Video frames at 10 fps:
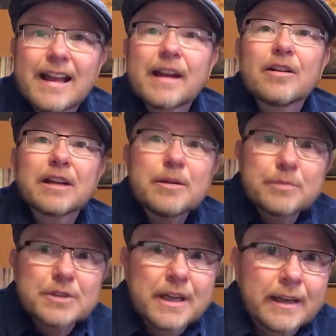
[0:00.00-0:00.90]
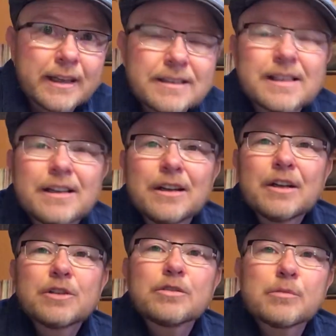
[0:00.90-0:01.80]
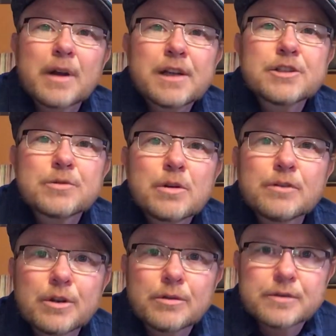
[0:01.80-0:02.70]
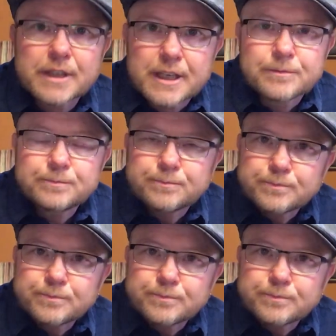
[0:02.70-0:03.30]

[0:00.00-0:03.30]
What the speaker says: and I'll keep saying it, to remind you over and over again,